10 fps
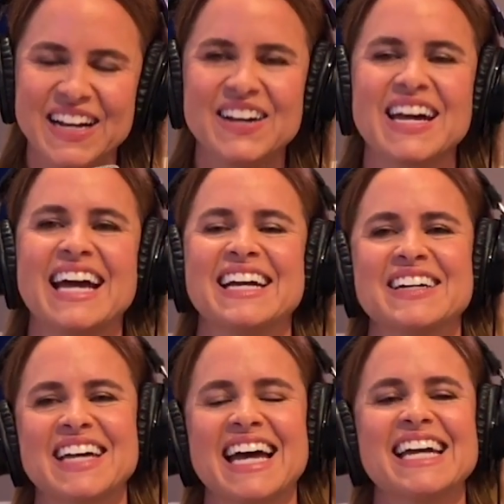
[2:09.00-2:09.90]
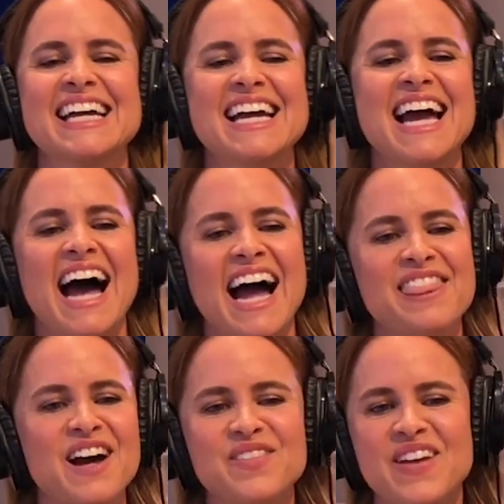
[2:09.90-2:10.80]
Okay. I
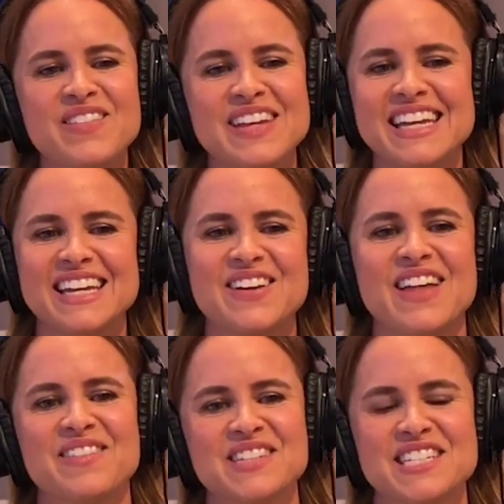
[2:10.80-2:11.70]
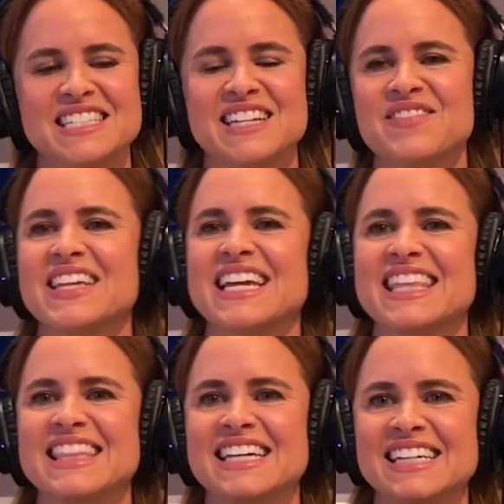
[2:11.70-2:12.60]
thought maybe, that was just something
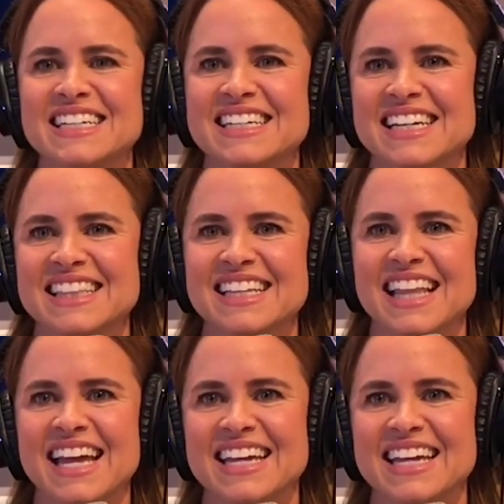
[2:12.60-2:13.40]
in the like